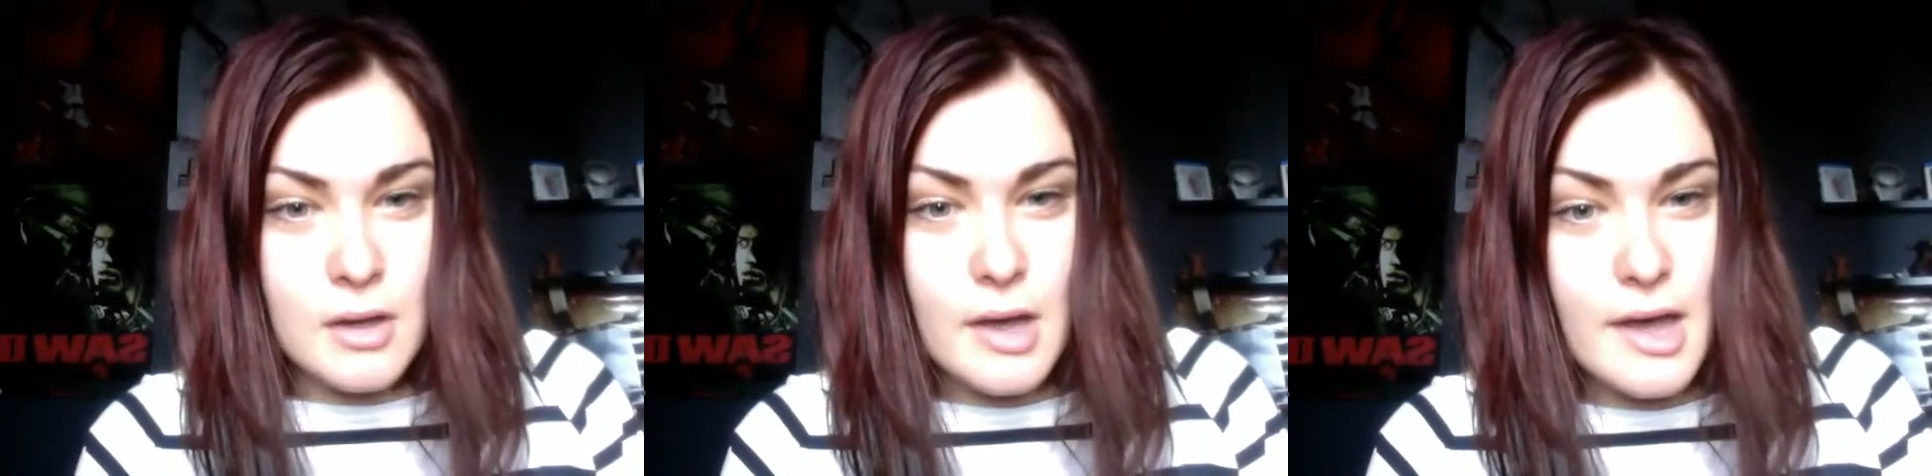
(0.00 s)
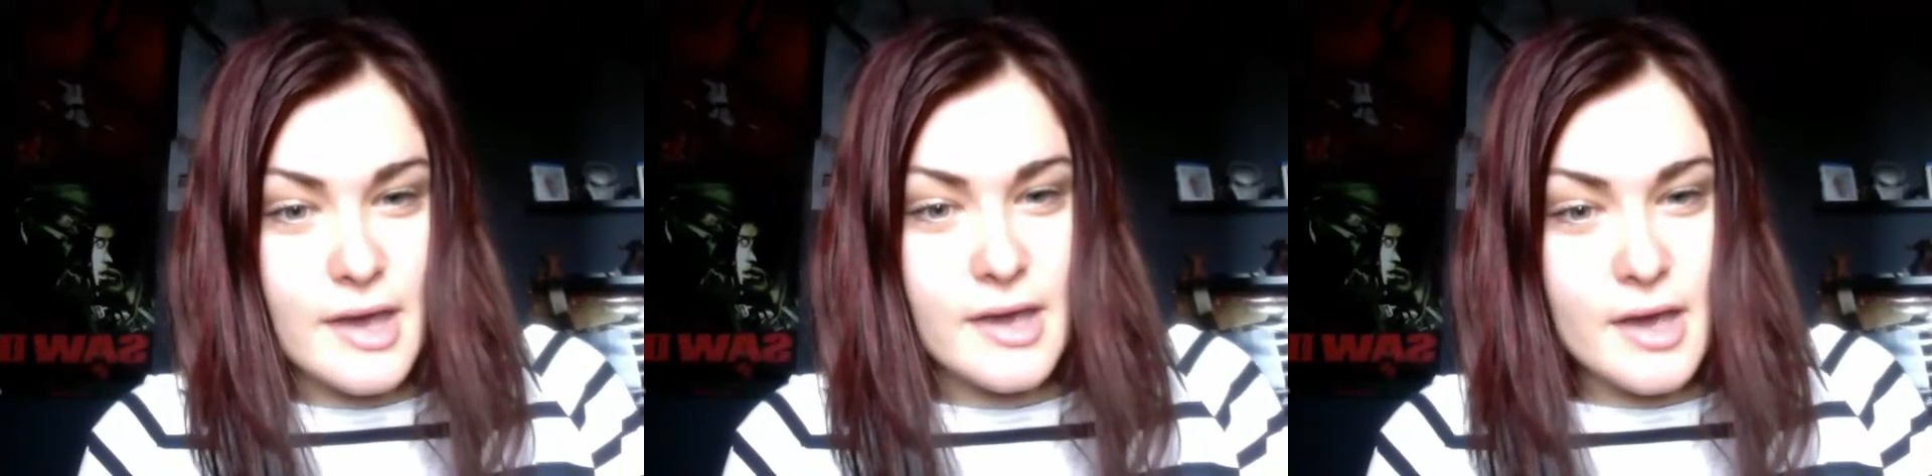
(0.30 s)

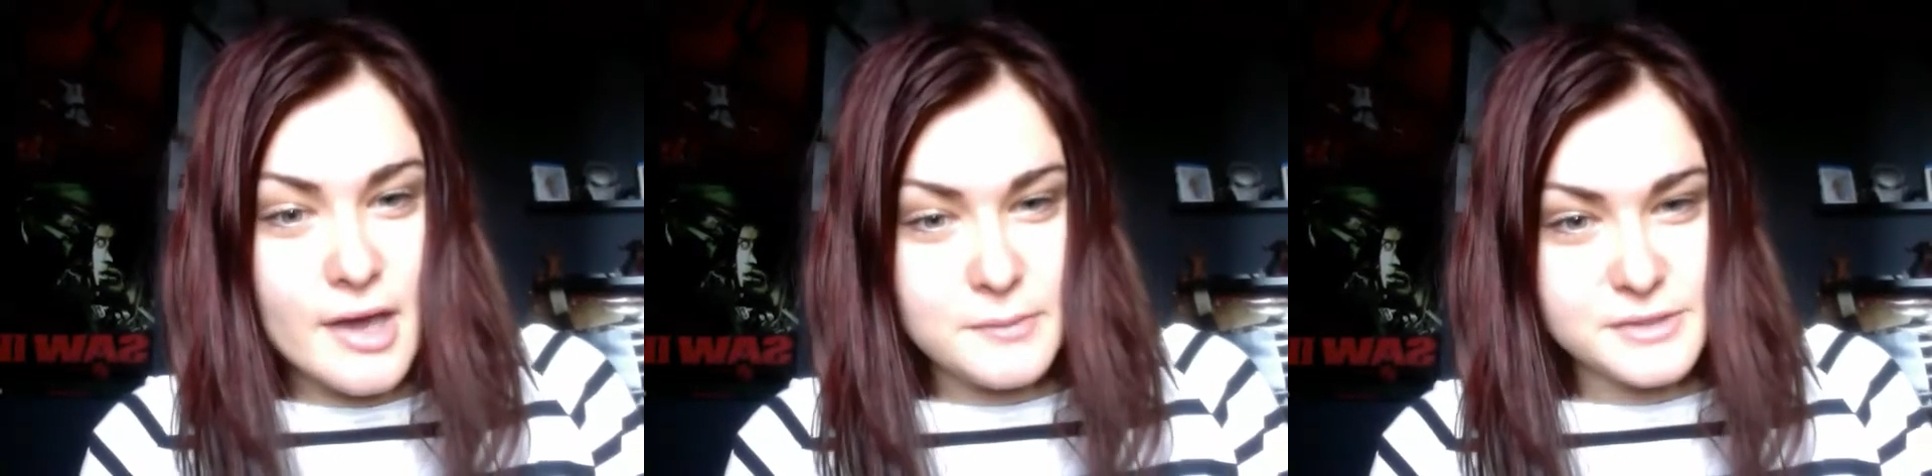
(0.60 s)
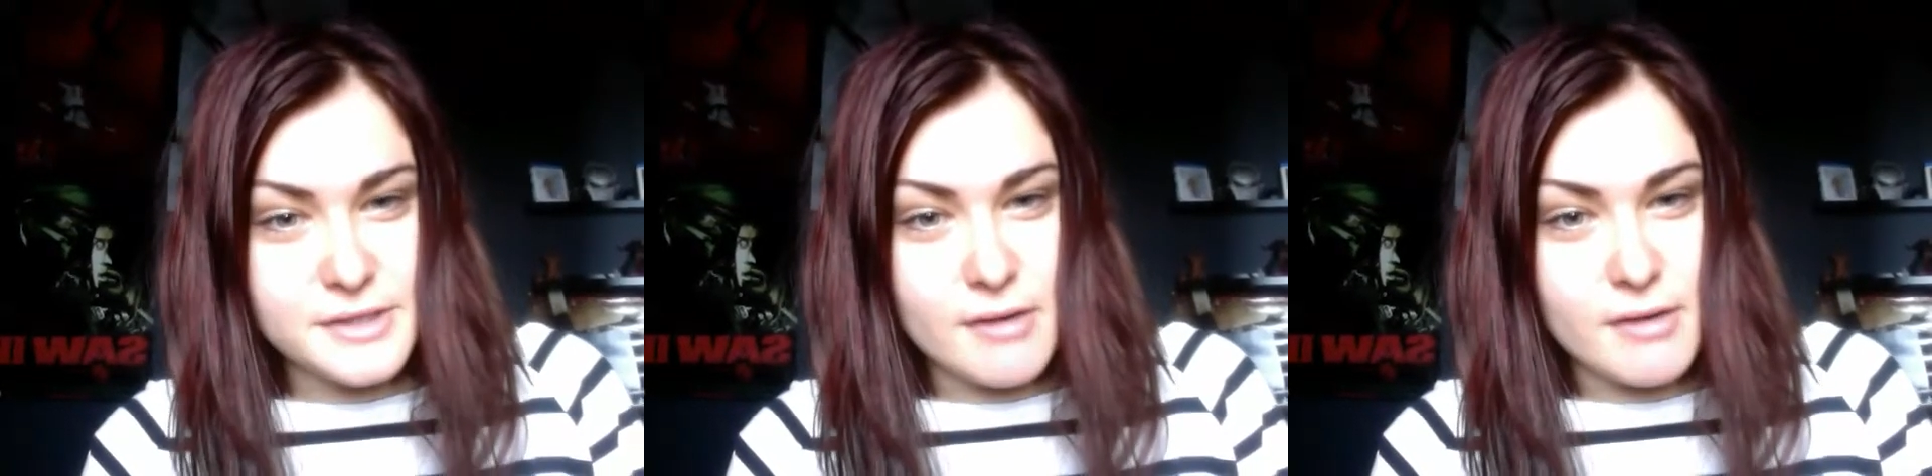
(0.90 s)
Hi, I'm
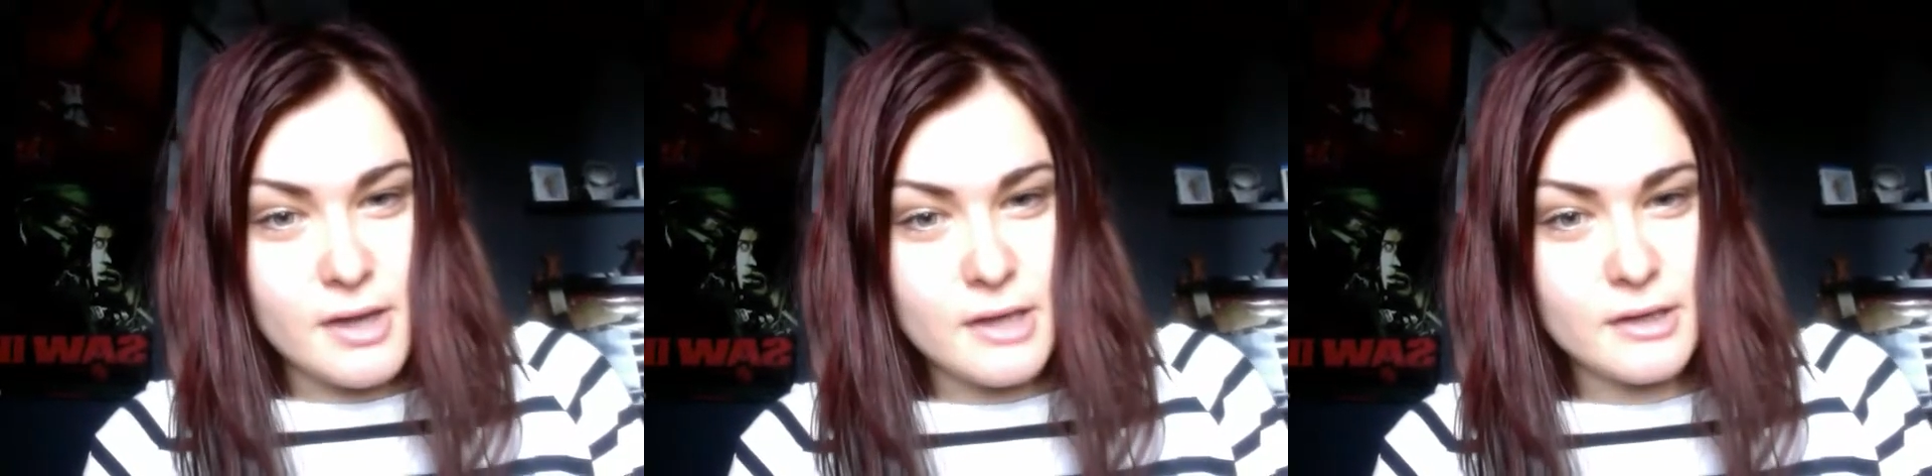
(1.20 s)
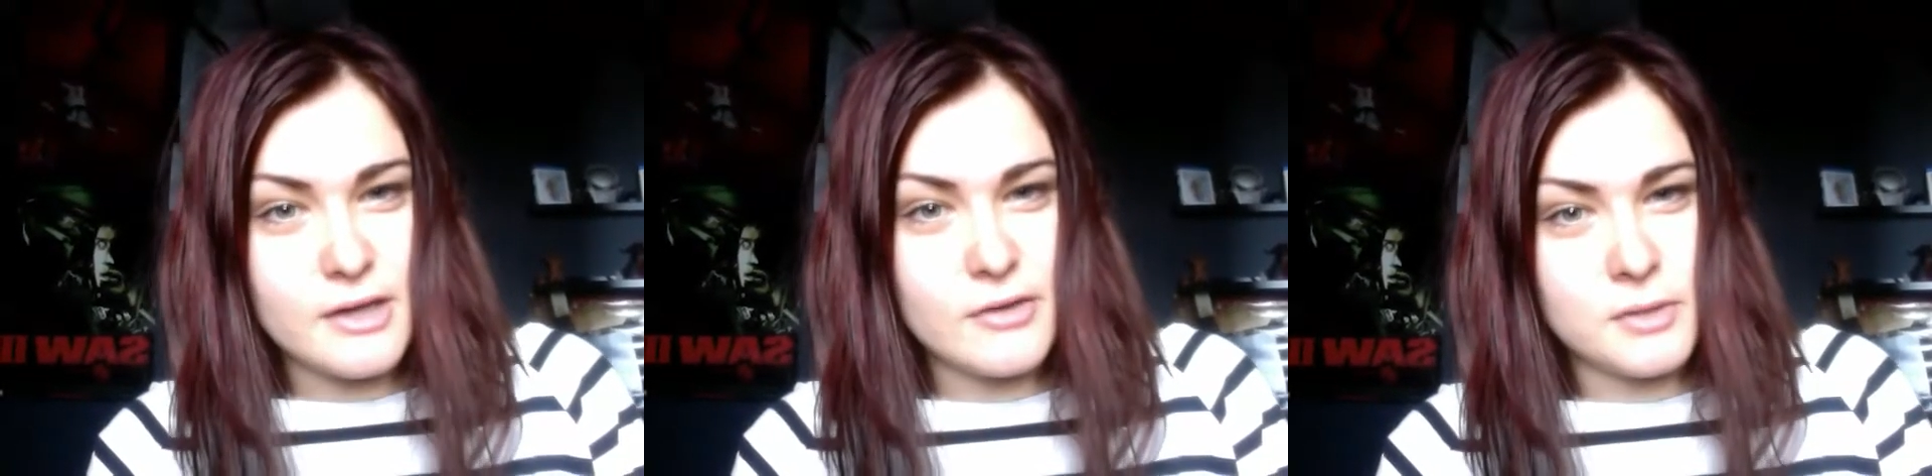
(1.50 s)
Sarah, and
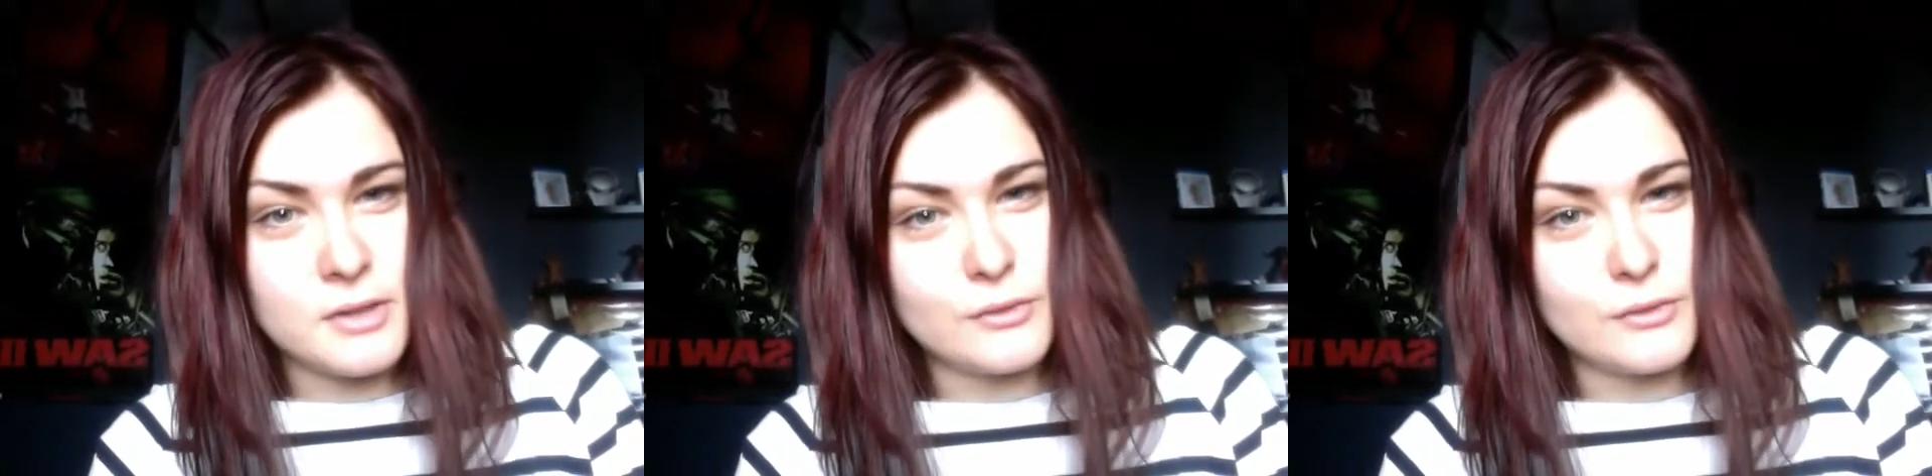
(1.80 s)
I have been